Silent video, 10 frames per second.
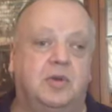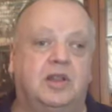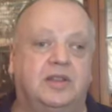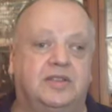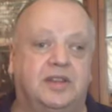
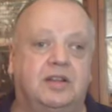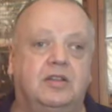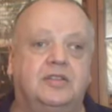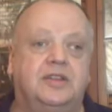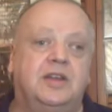brilliant
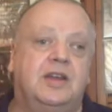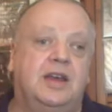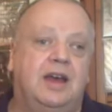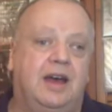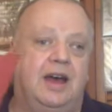singles.
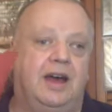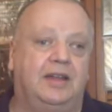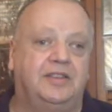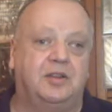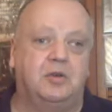
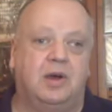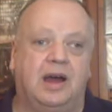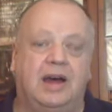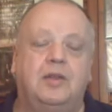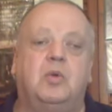So
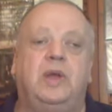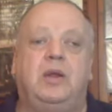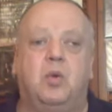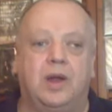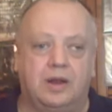I had a wee
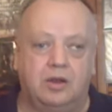quick